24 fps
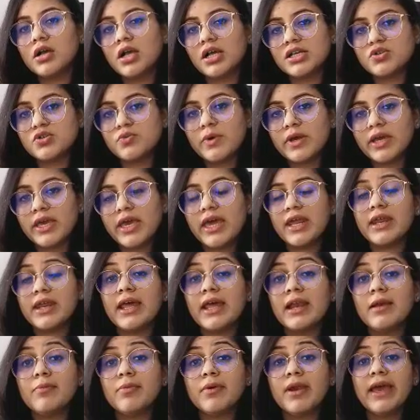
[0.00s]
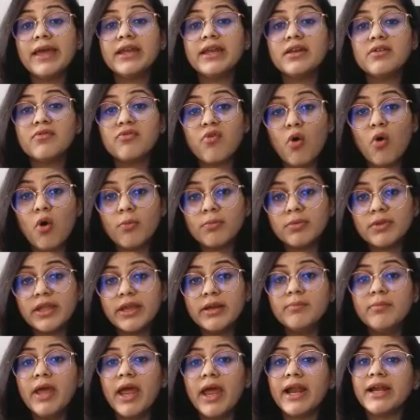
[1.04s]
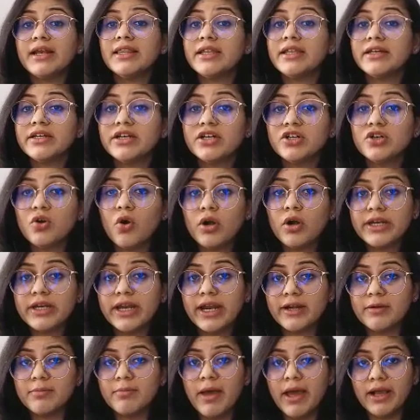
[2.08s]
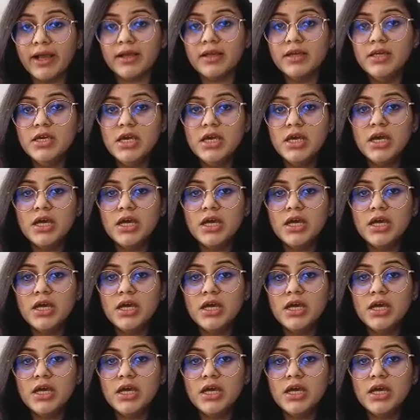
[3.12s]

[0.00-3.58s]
customer care helpline, informed them, and they did not get back.